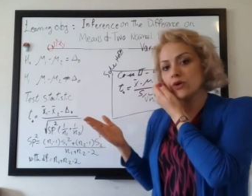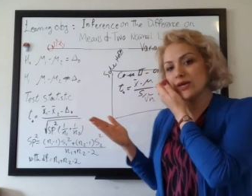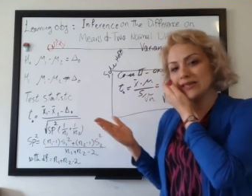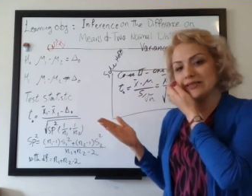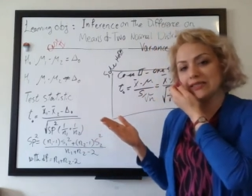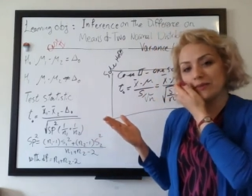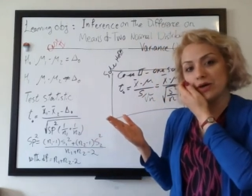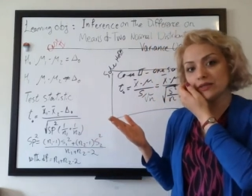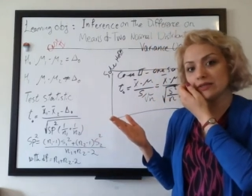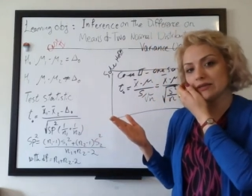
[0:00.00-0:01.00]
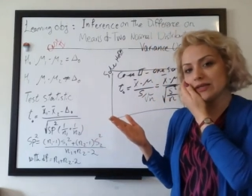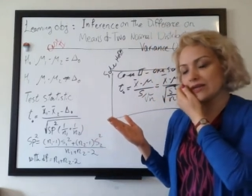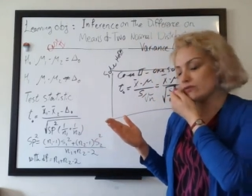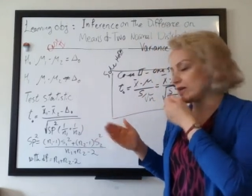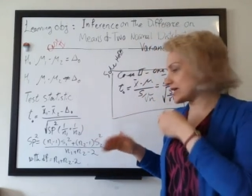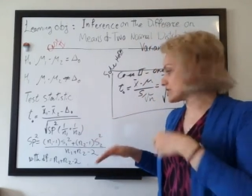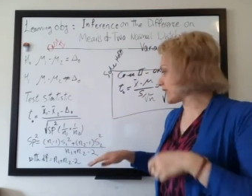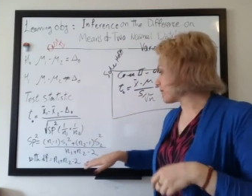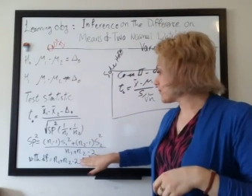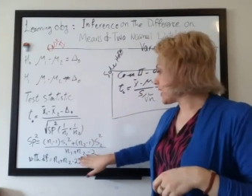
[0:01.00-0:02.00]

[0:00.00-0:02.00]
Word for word: You can think about it that way as well.